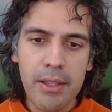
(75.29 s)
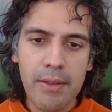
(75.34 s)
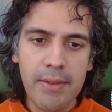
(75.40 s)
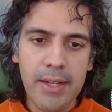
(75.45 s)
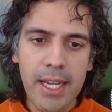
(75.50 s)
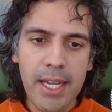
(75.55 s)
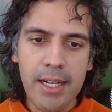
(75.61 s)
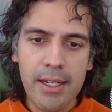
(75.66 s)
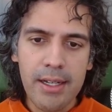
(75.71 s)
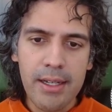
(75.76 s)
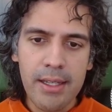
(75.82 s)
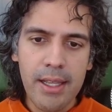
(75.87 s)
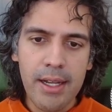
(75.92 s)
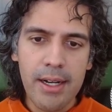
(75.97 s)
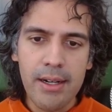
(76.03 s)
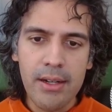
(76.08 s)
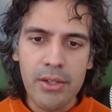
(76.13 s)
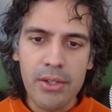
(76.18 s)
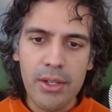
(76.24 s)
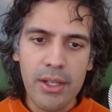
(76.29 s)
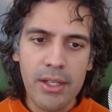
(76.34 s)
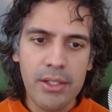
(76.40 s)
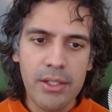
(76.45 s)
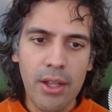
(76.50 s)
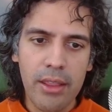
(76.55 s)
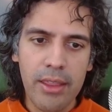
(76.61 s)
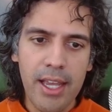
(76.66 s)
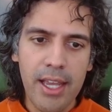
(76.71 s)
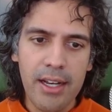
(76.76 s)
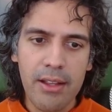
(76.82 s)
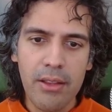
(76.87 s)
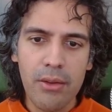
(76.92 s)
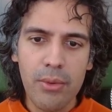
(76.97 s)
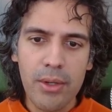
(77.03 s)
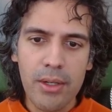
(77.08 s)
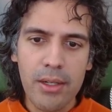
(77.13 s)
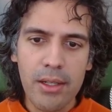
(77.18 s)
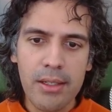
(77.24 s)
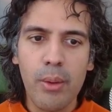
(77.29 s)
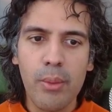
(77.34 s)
of data there, so that's not the end of the world.